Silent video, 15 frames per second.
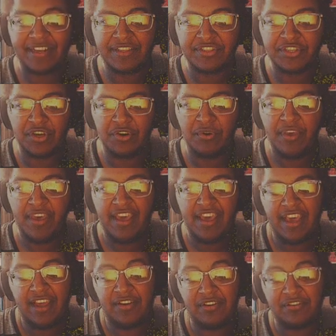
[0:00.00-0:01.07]
So
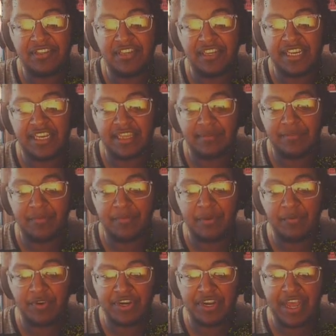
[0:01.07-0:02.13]
it looks like at the moment
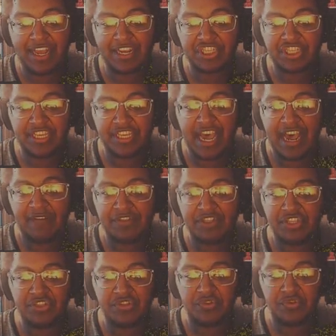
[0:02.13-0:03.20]
we're going to actually have
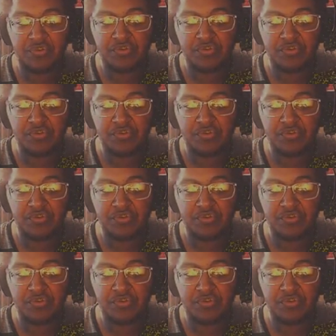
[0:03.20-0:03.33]
to